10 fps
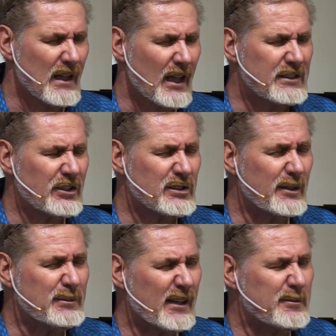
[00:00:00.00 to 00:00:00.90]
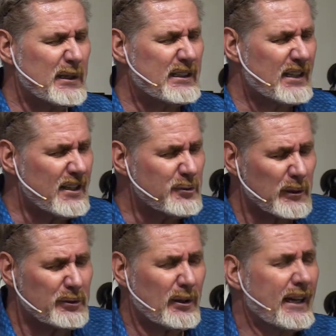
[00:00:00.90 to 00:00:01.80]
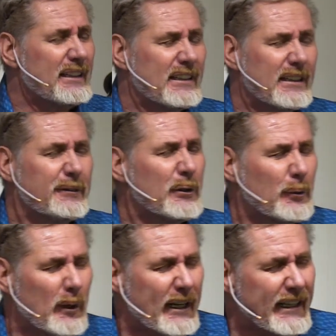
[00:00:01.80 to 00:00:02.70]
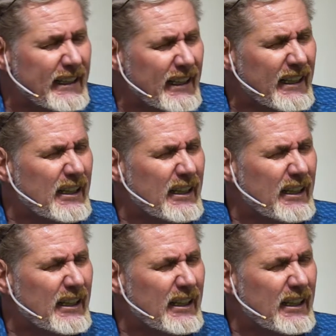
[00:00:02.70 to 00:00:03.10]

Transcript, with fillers: And so sometimes because we're trying to live your way,